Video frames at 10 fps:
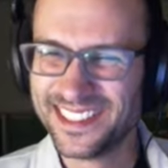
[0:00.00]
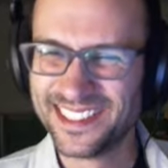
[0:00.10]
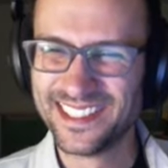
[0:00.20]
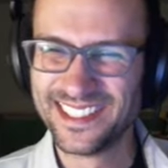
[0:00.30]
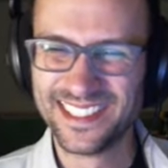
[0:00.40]

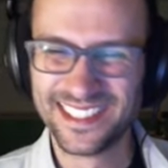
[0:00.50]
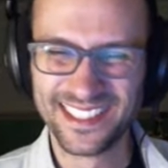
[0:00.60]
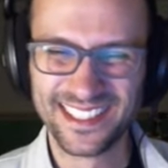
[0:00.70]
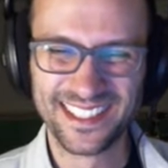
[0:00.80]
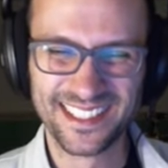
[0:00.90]

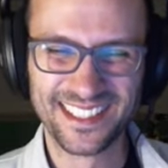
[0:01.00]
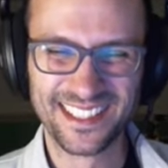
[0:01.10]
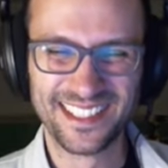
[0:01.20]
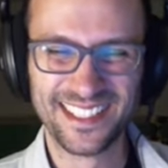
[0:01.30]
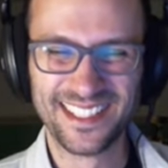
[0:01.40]

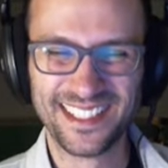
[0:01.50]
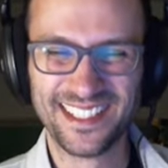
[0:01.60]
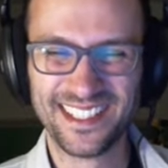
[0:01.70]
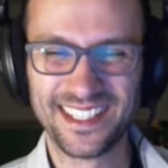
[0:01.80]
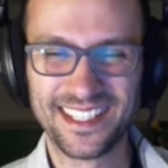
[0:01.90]

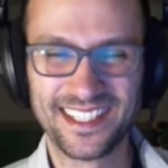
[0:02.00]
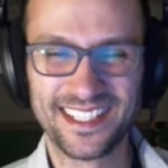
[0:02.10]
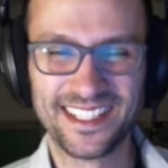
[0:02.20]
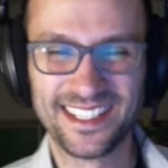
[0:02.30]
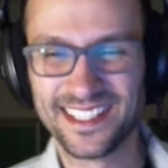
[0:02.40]

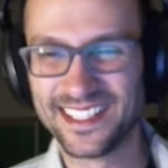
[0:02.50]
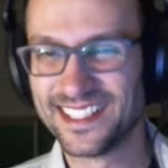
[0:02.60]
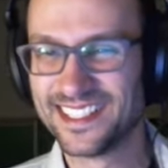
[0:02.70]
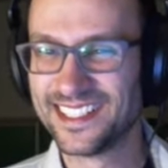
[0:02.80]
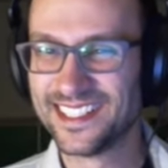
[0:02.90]

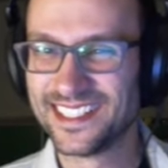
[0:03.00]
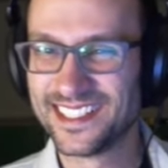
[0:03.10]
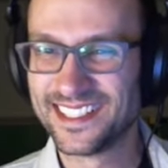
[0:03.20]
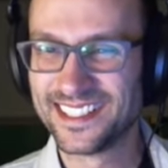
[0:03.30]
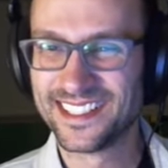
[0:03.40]

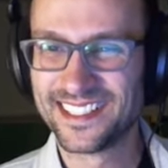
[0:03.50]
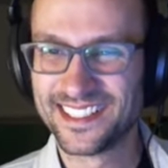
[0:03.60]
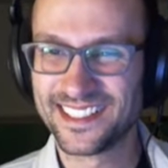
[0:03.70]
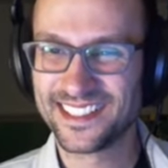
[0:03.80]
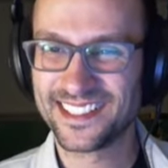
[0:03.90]

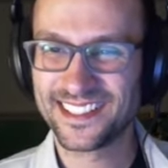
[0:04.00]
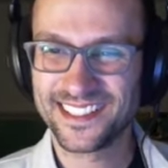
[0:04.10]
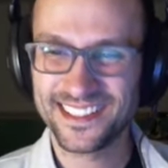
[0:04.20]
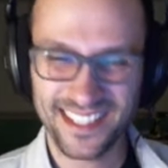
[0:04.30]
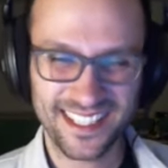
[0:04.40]

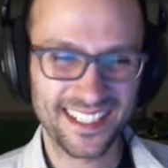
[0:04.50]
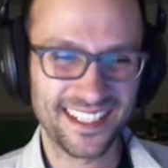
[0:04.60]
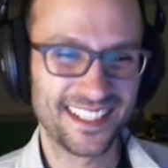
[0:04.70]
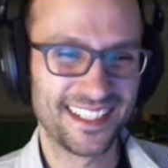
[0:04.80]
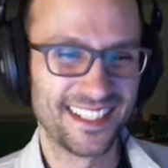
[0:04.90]

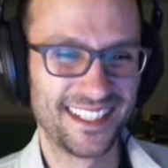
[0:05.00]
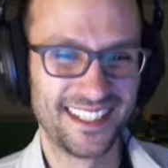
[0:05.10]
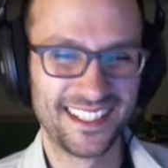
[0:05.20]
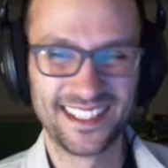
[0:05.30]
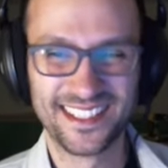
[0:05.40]

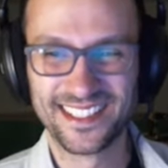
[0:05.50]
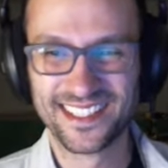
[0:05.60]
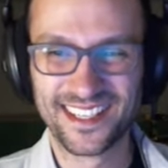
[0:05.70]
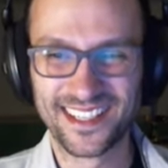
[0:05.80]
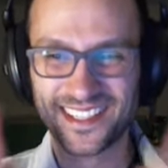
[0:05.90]

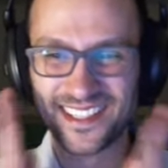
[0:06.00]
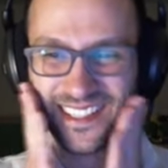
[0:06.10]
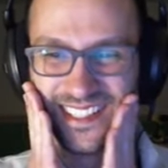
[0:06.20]
No words are spoken by the person on screen.